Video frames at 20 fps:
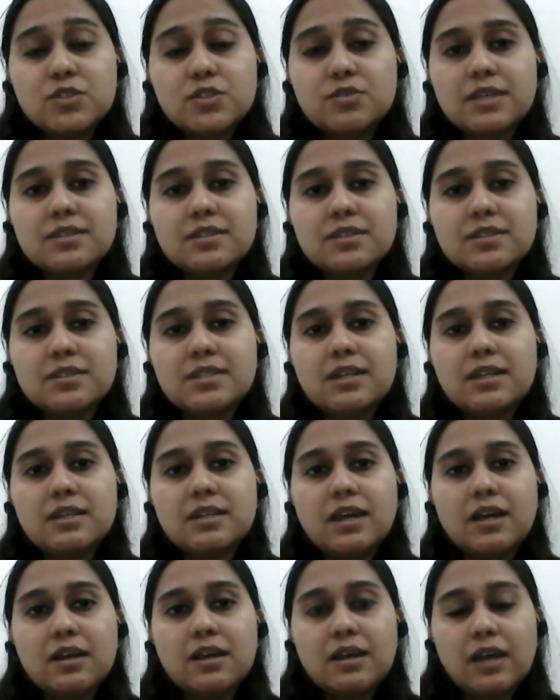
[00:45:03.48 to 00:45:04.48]
stress that
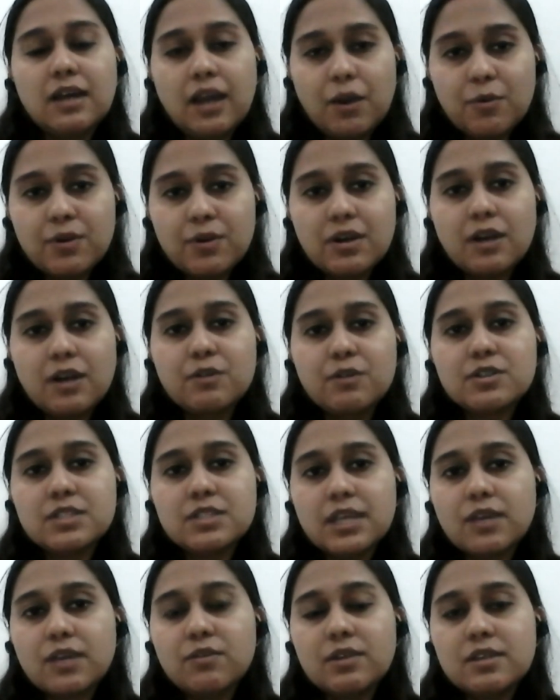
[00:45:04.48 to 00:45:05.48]
our
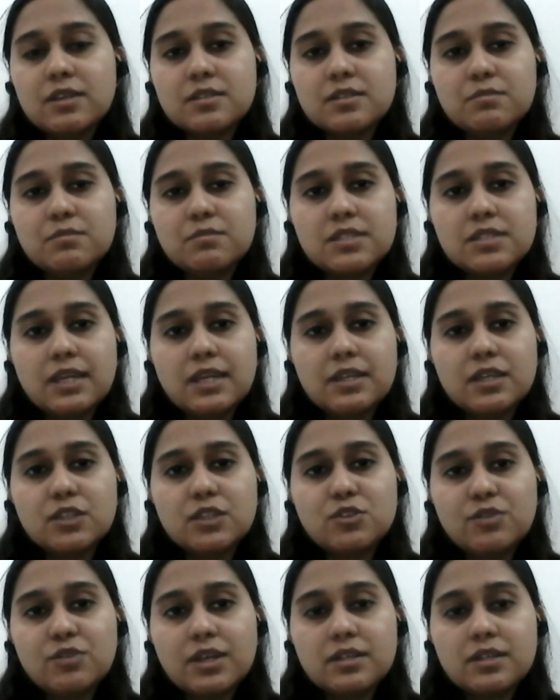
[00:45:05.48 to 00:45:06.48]
secularism is
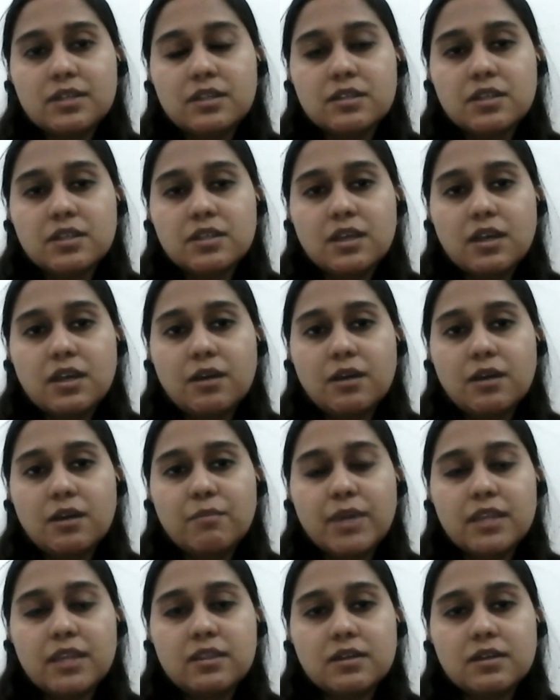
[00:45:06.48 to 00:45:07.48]
getting threatened
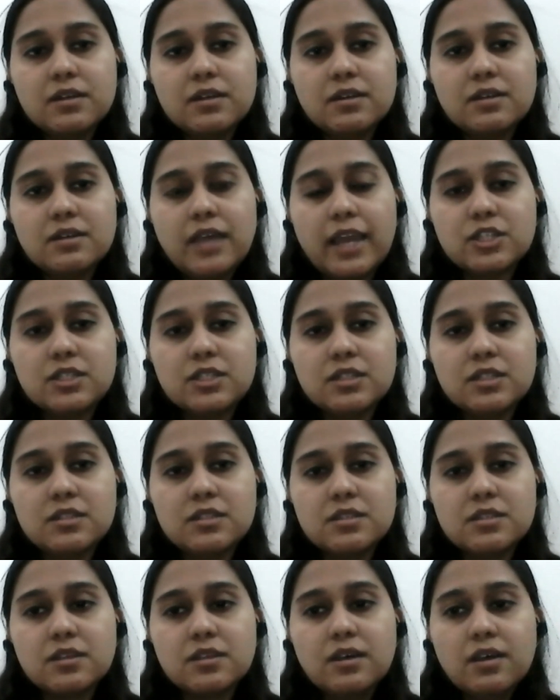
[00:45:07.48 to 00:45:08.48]
by the
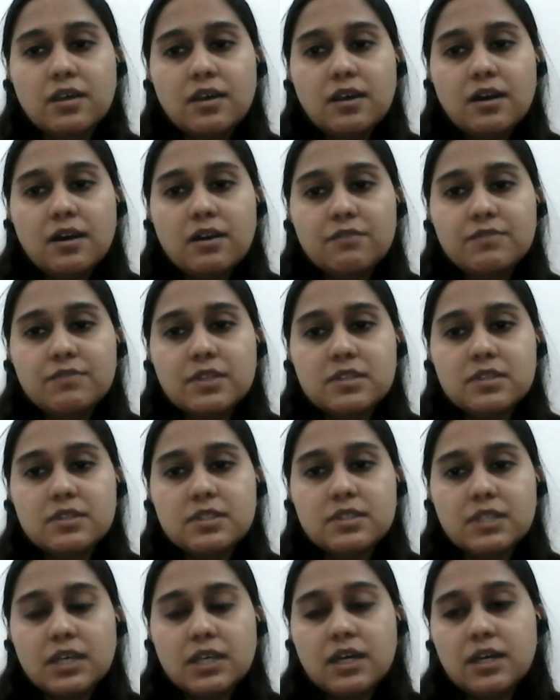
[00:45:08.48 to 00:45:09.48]
actions of
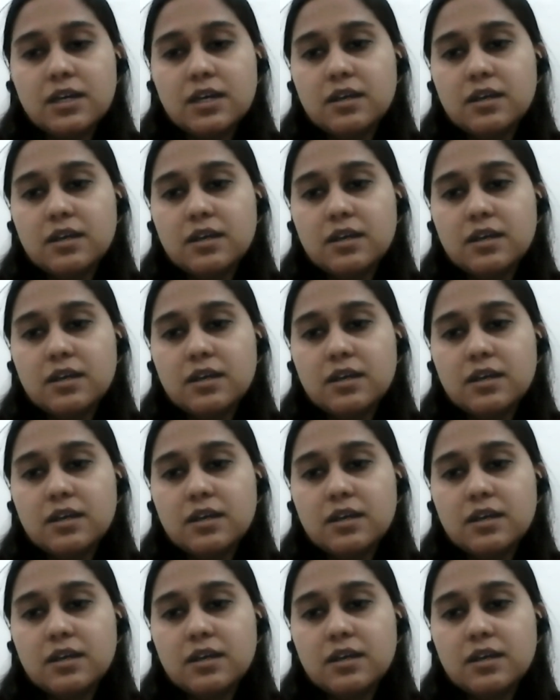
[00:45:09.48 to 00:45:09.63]
this